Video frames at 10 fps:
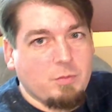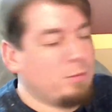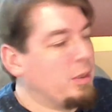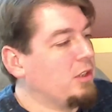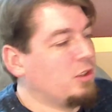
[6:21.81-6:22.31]

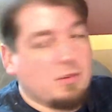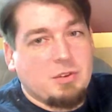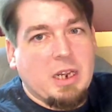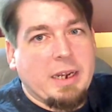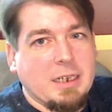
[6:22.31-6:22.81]
positive
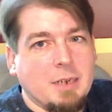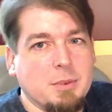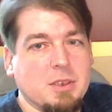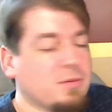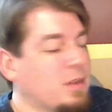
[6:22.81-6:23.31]
side up
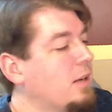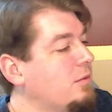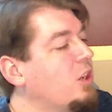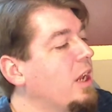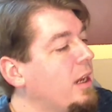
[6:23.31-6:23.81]
at the
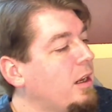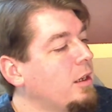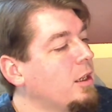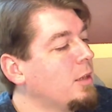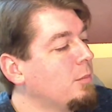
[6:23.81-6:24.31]
510
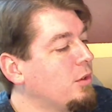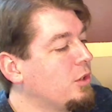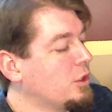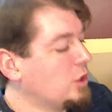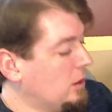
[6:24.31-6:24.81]

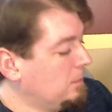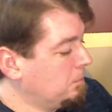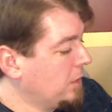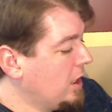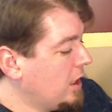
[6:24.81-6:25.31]
position,
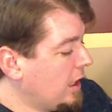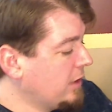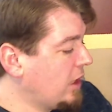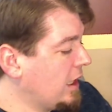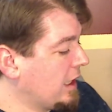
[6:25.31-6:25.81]
I
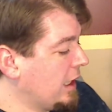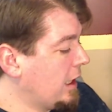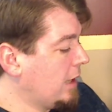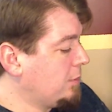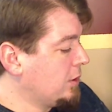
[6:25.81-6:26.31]
take and
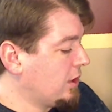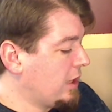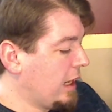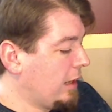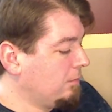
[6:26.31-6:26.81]
I put
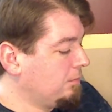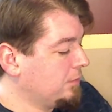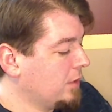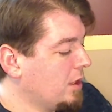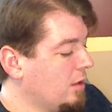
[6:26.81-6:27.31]
that
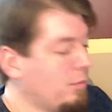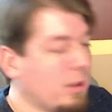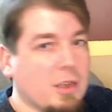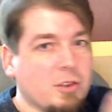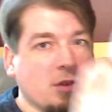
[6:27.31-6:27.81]

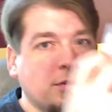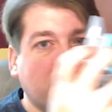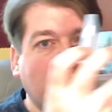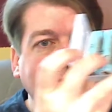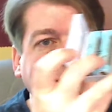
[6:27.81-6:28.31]
positive
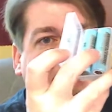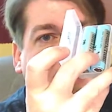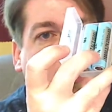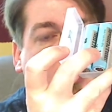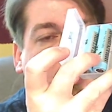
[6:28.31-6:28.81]
side
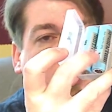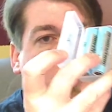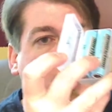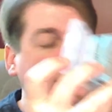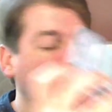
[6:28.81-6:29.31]
down on the
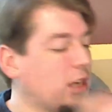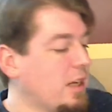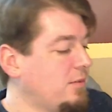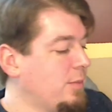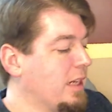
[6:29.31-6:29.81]
right side
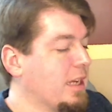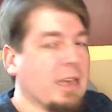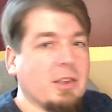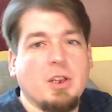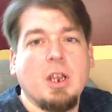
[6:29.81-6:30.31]
of my
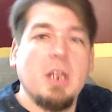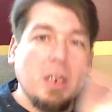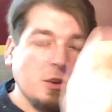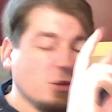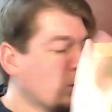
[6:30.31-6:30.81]
case.
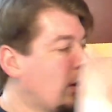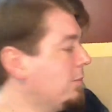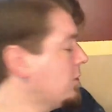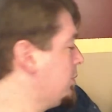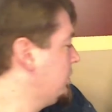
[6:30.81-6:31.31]
Just swap
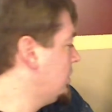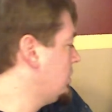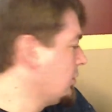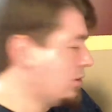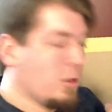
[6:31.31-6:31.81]
their
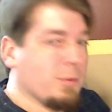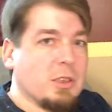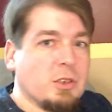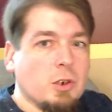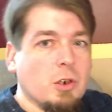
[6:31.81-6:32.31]
positions. Throw them in
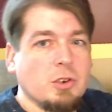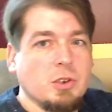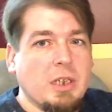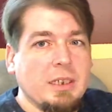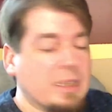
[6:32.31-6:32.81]
the charger
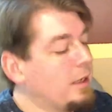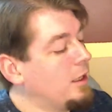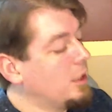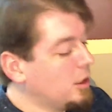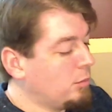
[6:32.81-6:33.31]
like that,
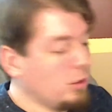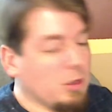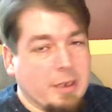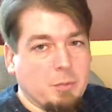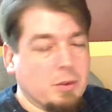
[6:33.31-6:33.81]
pull them
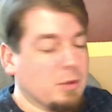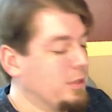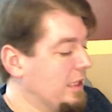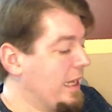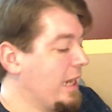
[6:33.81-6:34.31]
out, put them in
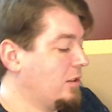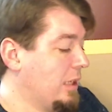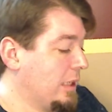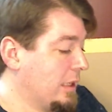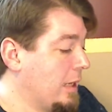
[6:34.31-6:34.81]
the case
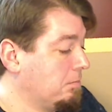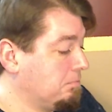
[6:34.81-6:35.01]
like that.